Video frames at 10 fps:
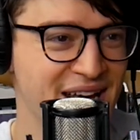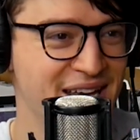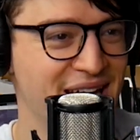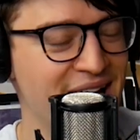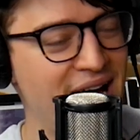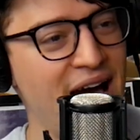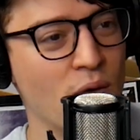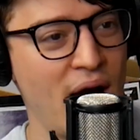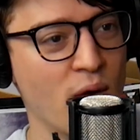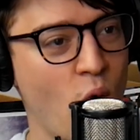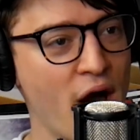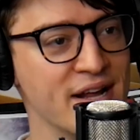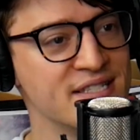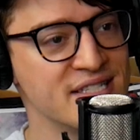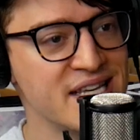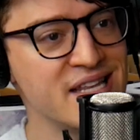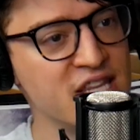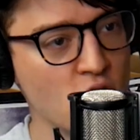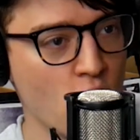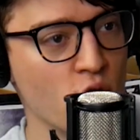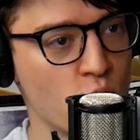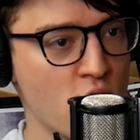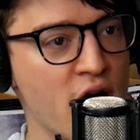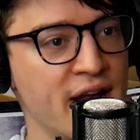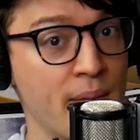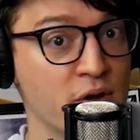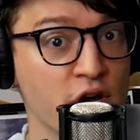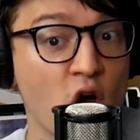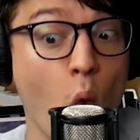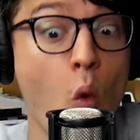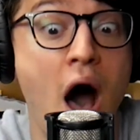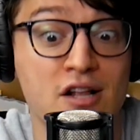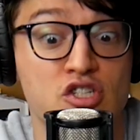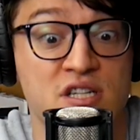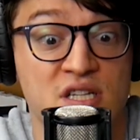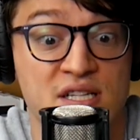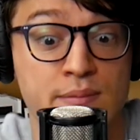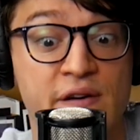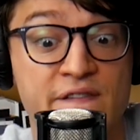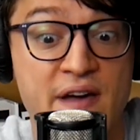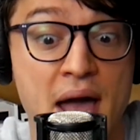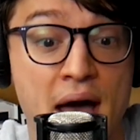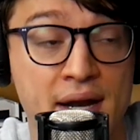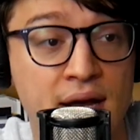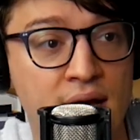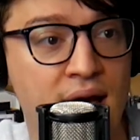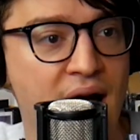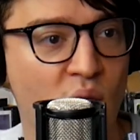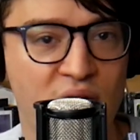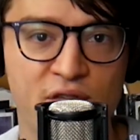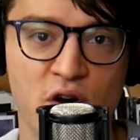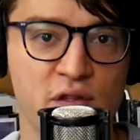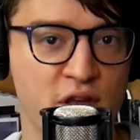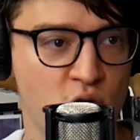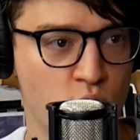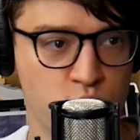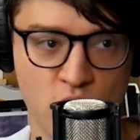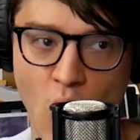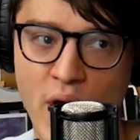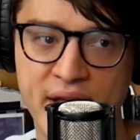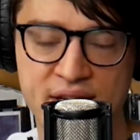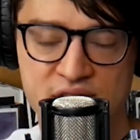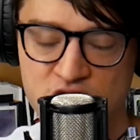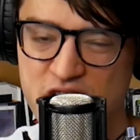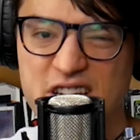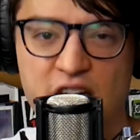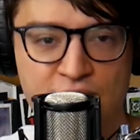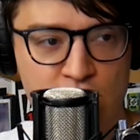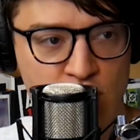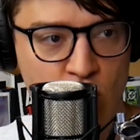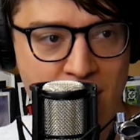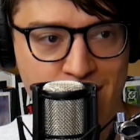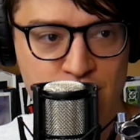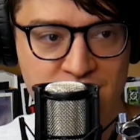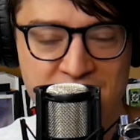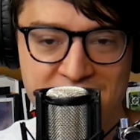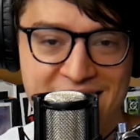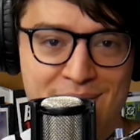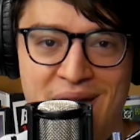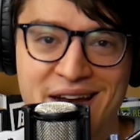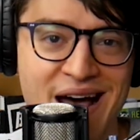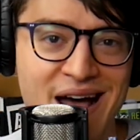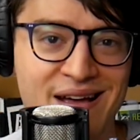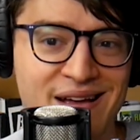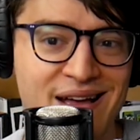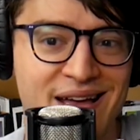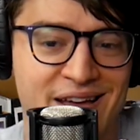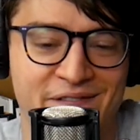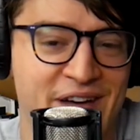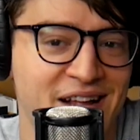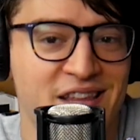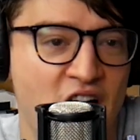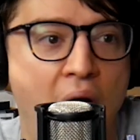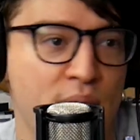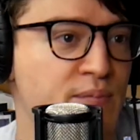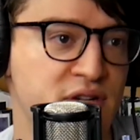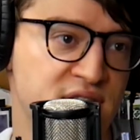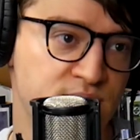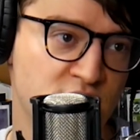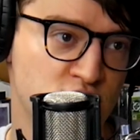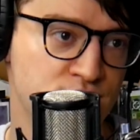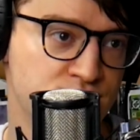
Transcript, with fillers: yeah, I want to see the old run. I'm going to watch this because I'm a fan. However, they're going in such a different direction. It may not affect the comic books as much.